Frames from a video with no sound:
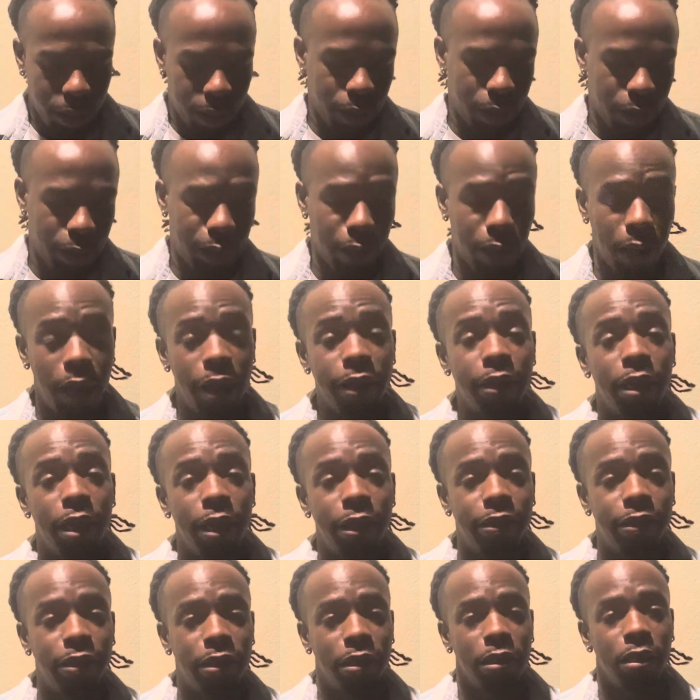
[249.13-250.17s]
So
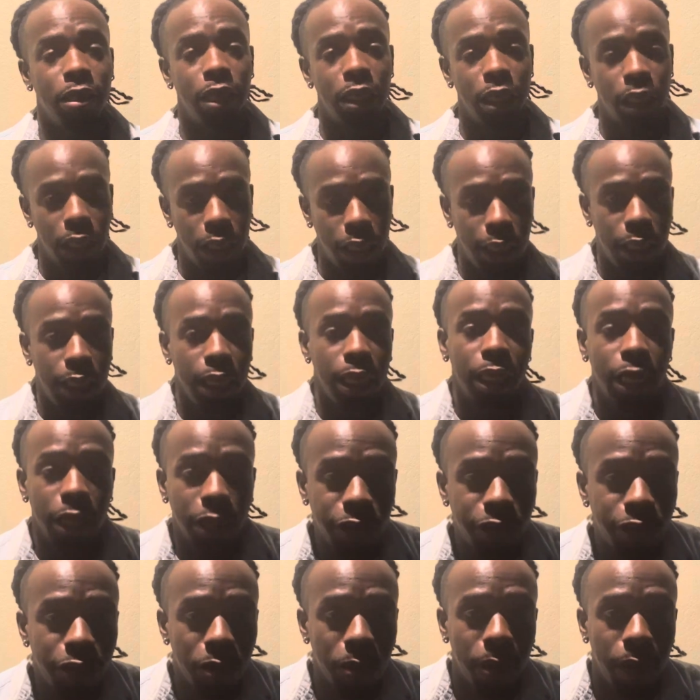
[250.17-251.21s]
let's dig
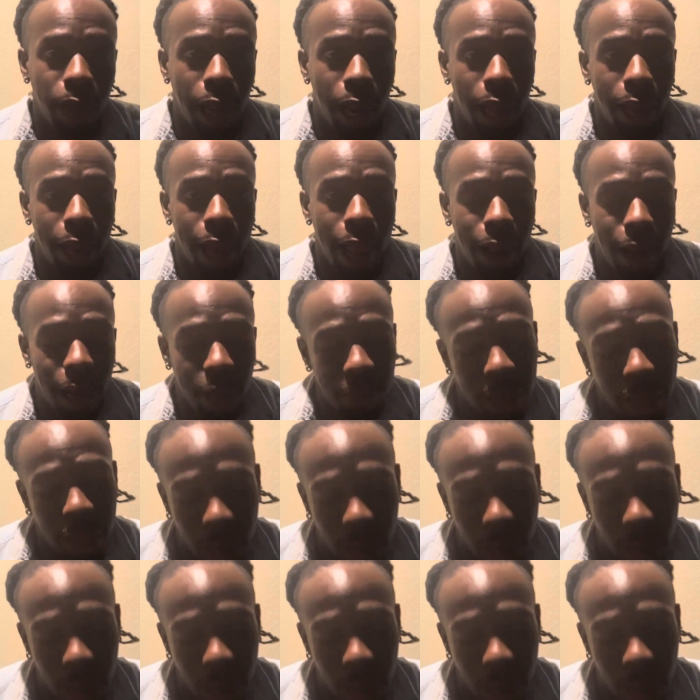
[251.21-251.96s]
into it now. Now that we got